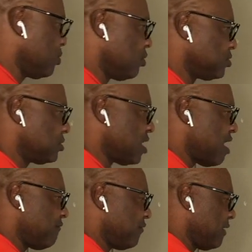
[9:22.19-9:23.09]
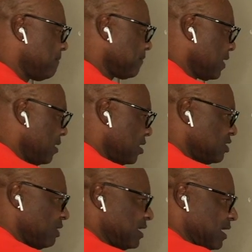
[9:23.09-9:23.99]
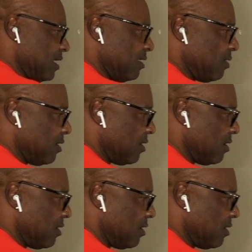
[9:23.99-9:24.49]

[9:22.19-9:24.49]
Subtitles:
cool stuff. So we did